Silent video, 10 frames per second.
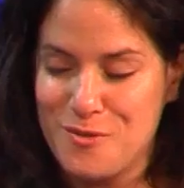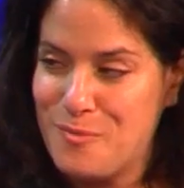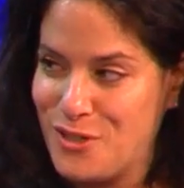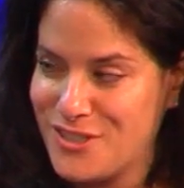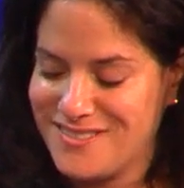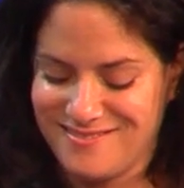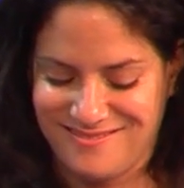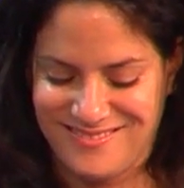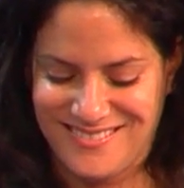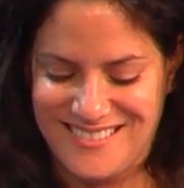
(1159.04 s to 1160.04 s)
your book,
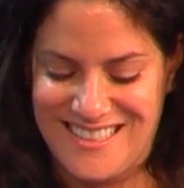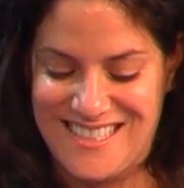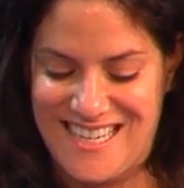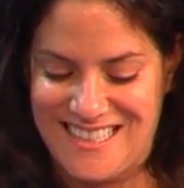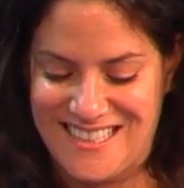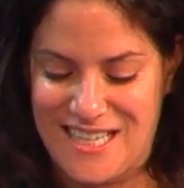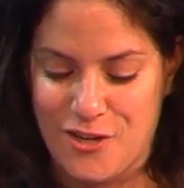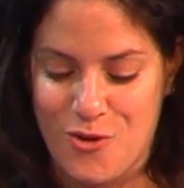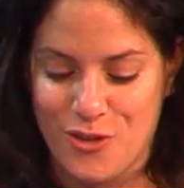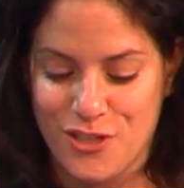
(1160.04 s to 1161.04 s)
it states that
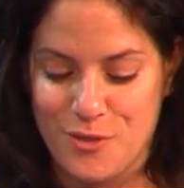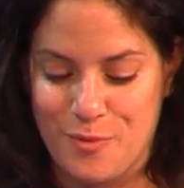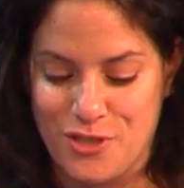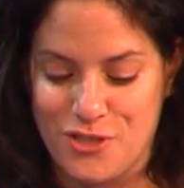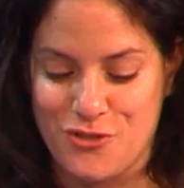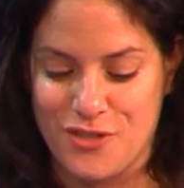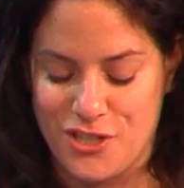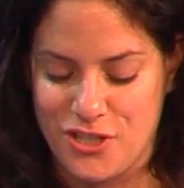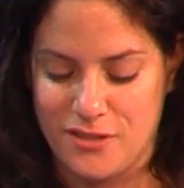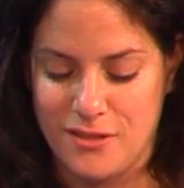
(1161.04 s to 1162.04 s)
according to Persian
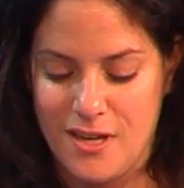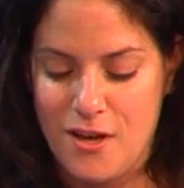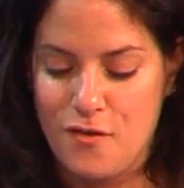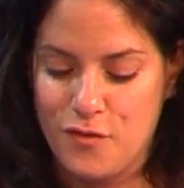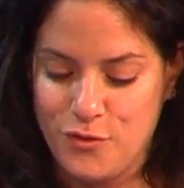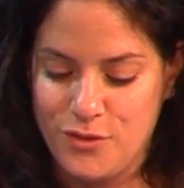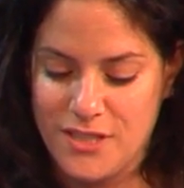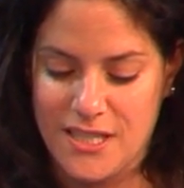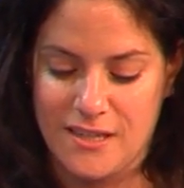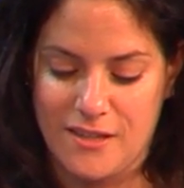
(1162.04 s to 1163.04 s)
tradition, foods
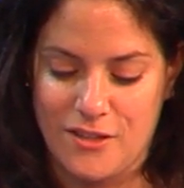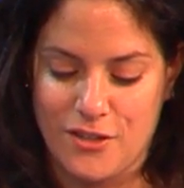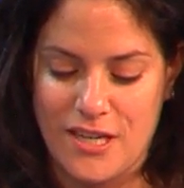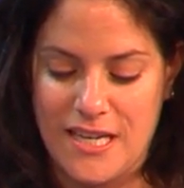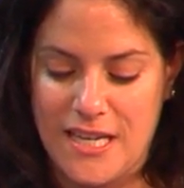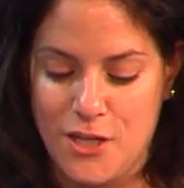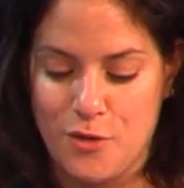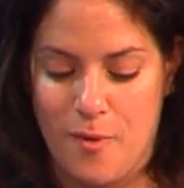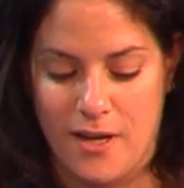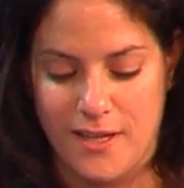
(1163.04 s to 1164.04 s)
can either heat
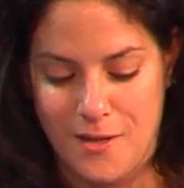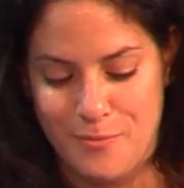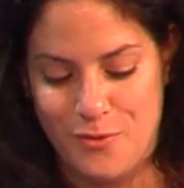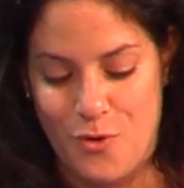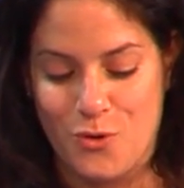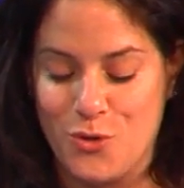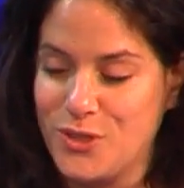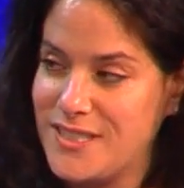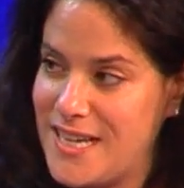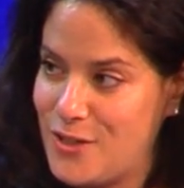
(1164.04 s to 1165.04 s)
your body up or
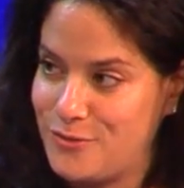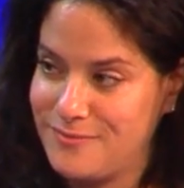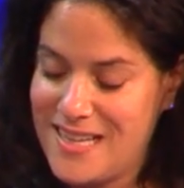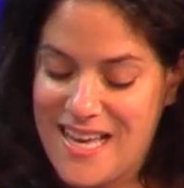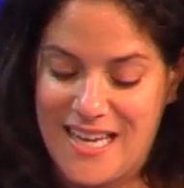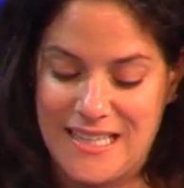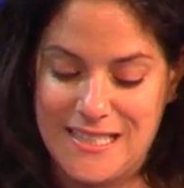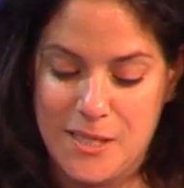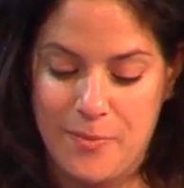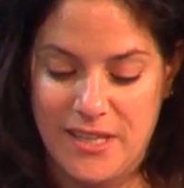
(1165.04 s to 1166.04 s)
cool it down, and it's
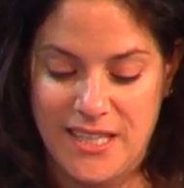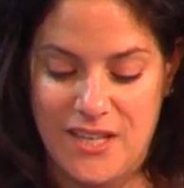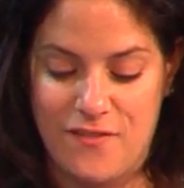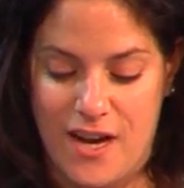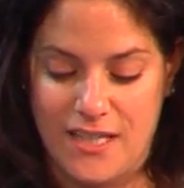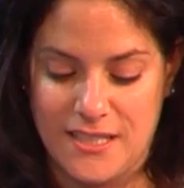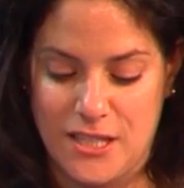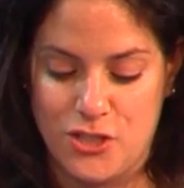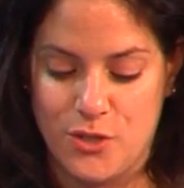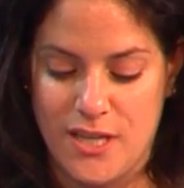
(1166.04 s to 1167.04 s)
typically advised
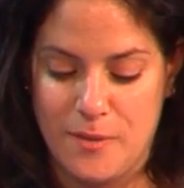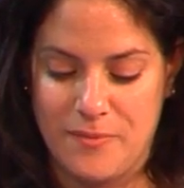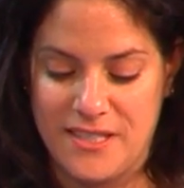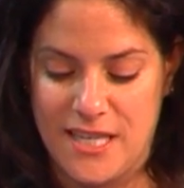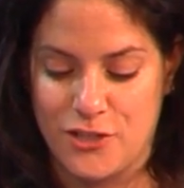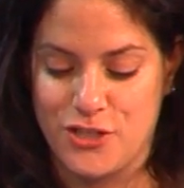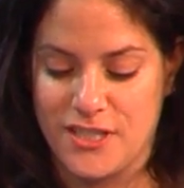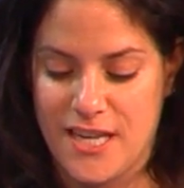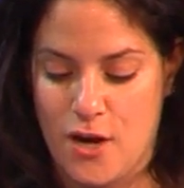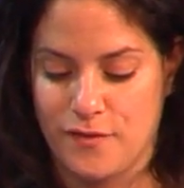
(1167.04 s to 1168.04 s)
that you keep these
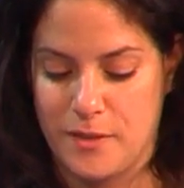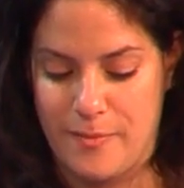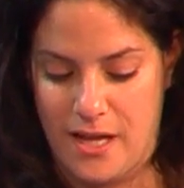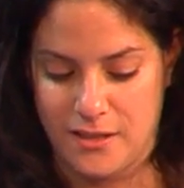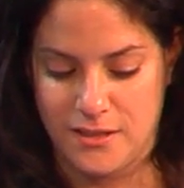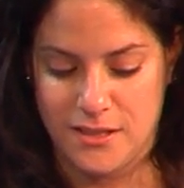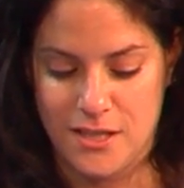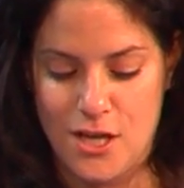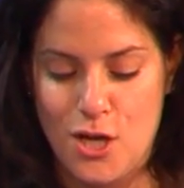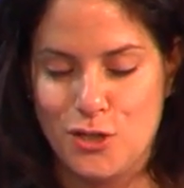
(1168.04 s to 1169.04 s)
energies carefully balanced.
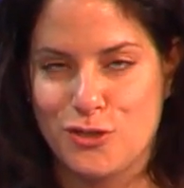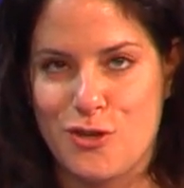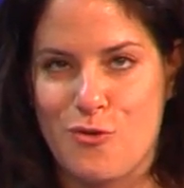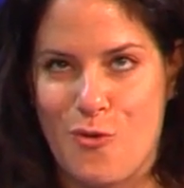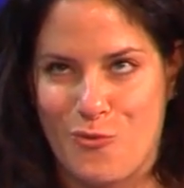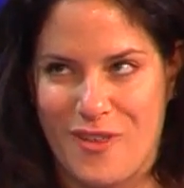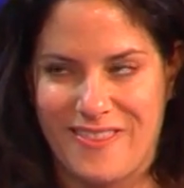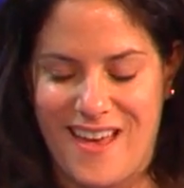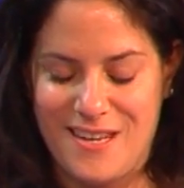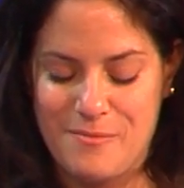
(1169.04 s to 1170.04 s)
So, with
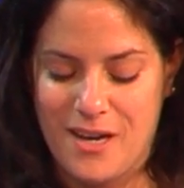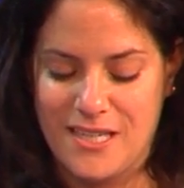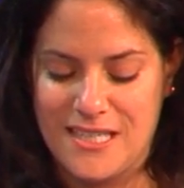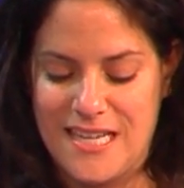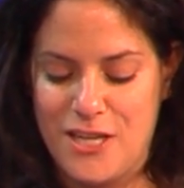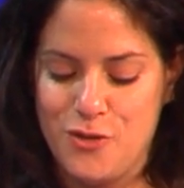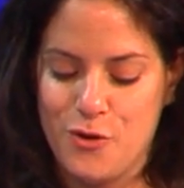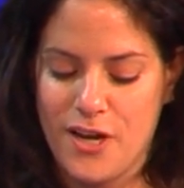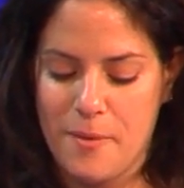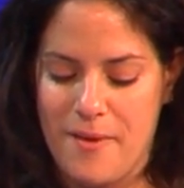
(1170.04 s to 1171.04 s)
that in mind, can you
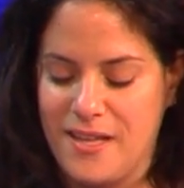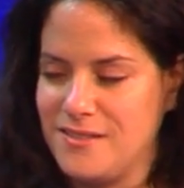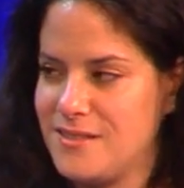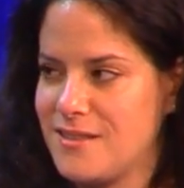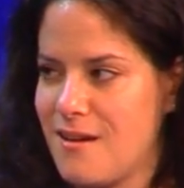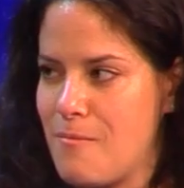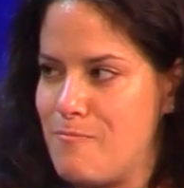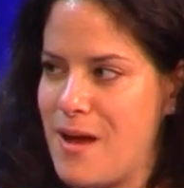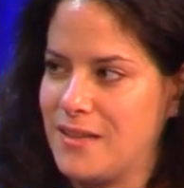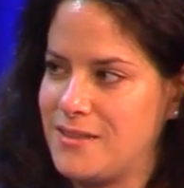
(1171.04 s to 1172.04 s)
recommend a
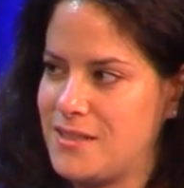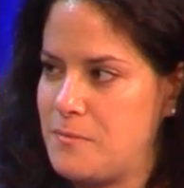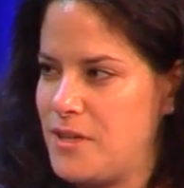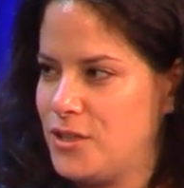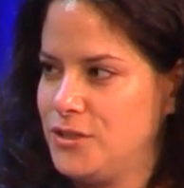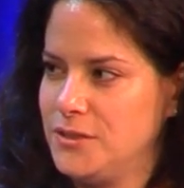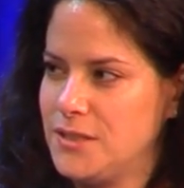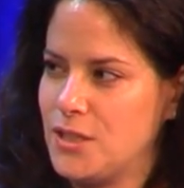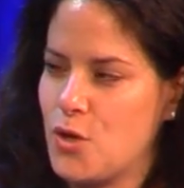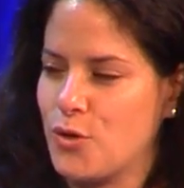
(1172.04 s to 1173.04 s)
balanced meal
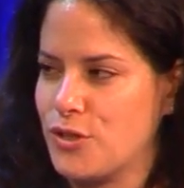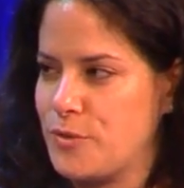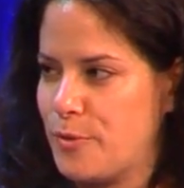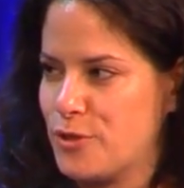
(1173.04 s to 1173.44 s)
according to